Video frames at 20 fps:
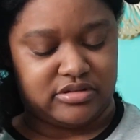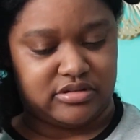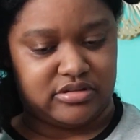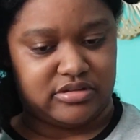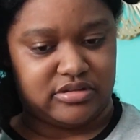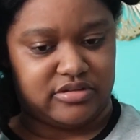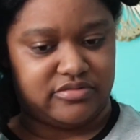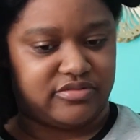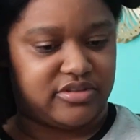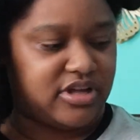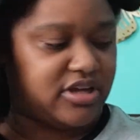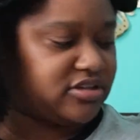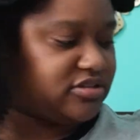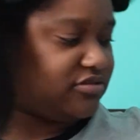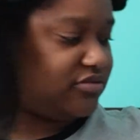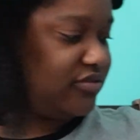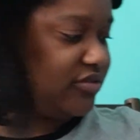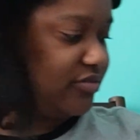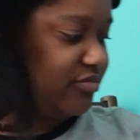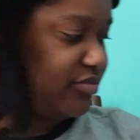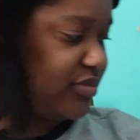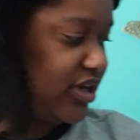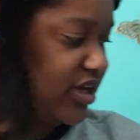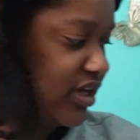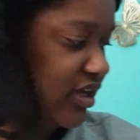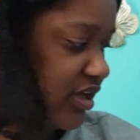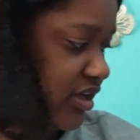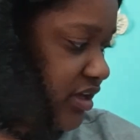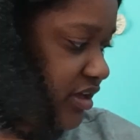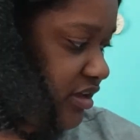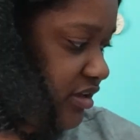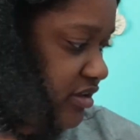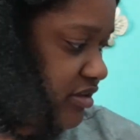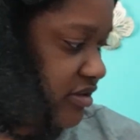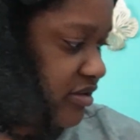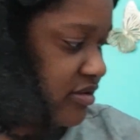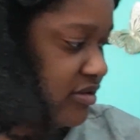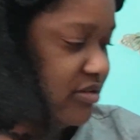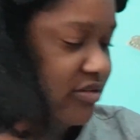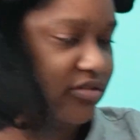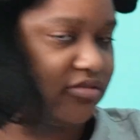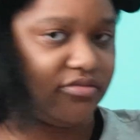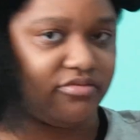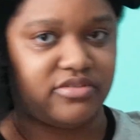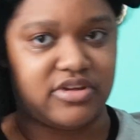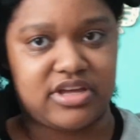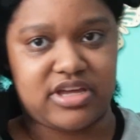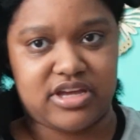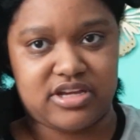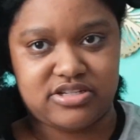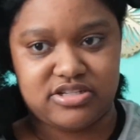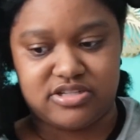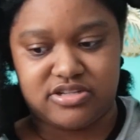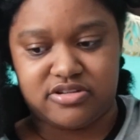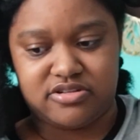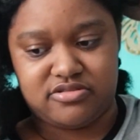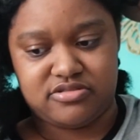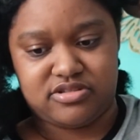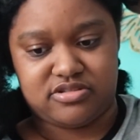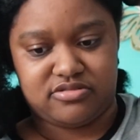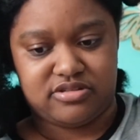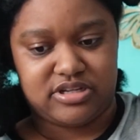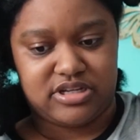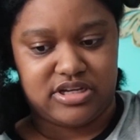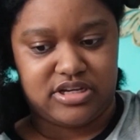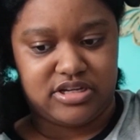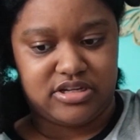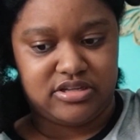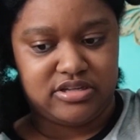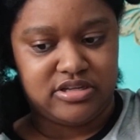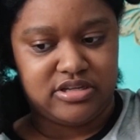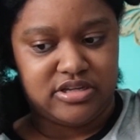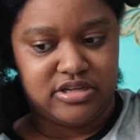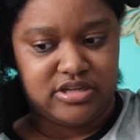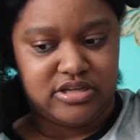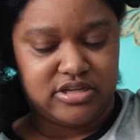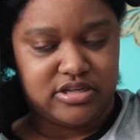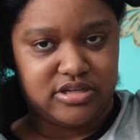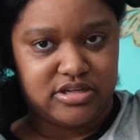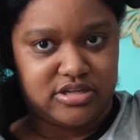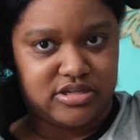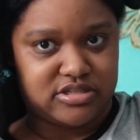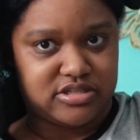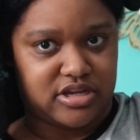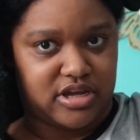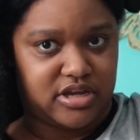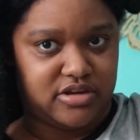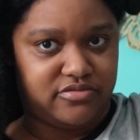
the vlogs from my vacation to Costa Rica, because I